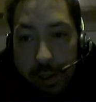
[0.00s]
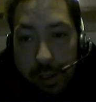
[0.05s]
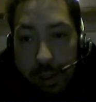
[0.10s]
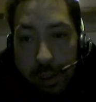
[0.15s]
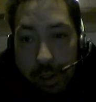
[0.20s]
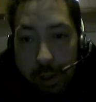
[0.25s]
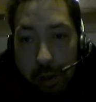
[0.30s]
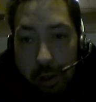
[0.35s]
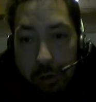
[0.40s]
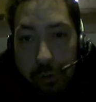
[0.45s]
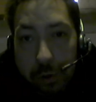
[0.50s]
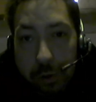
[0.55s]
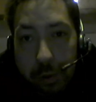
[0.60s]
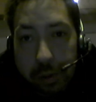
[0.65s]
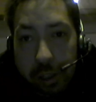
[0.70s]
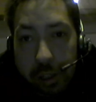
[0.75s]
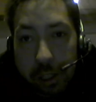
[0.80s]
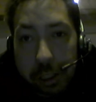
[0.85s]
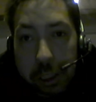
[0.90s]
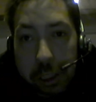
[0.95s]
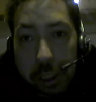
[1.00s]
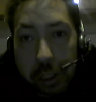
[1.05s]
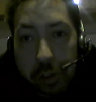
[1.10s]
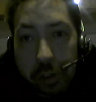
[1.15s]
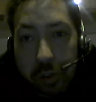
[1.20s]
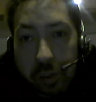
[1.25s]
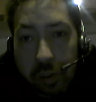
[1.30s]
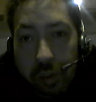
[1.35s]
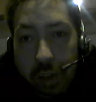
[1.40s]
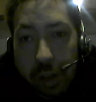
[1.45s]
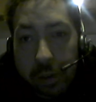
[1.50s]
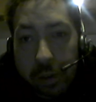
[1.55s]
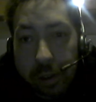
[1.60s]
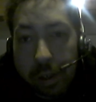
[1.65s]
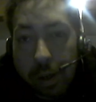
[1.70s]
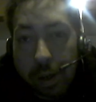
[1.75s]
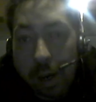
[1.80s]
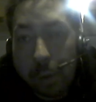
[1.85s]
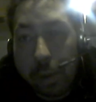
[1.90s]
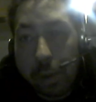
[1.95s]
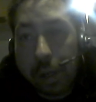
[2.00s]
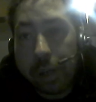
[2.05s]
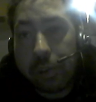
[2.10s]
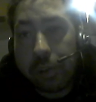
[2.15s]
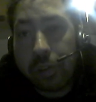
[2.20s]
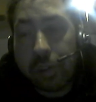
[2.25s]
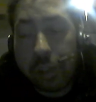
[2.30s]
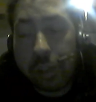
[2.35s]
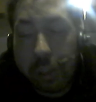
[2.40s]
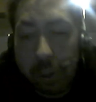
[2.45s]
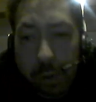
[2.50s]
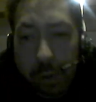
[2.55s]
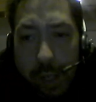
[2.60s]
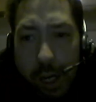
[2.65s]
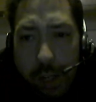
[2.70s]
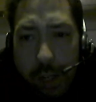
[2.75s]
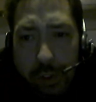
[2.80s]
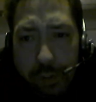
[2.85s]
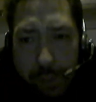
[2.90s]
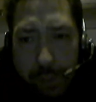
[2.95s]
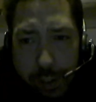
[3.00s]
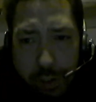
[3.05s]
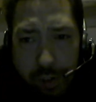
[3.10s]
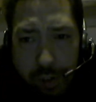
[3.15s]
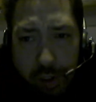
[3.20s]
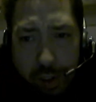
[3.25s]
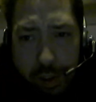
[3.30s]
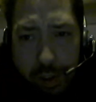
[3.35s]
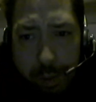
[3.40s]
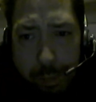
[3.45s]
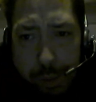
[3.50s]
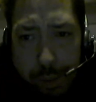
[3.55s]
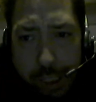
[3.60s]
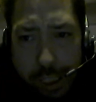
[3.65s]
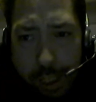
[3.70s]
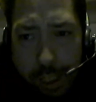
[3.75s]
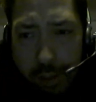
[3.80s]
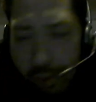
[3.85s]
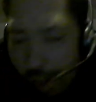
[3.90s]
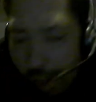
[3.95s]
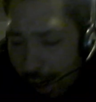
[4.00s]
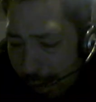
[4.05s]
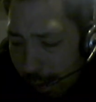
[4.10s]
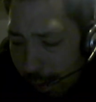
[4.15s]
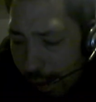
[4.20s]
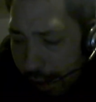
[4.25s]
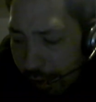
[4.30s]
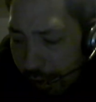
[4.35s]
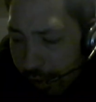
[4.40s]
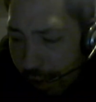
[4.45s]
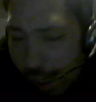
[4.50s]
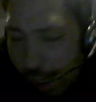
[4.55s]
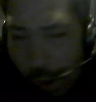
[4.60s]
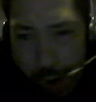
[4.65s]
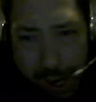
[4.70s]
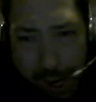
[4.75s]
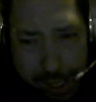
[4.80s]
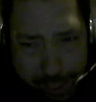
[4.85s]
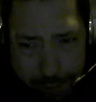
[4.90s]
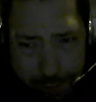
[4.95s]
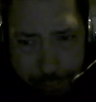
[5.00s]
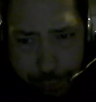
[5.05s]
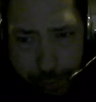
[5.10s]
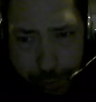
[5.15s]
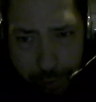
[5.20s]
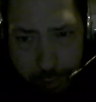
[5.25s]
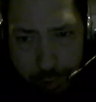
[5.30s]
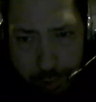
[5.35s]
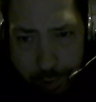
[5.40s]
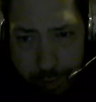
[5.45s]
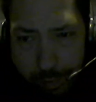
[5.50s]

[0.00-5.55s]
Those of you tech geniuses out there, I wanted to see you guys fix it because I want to see how I can fix it.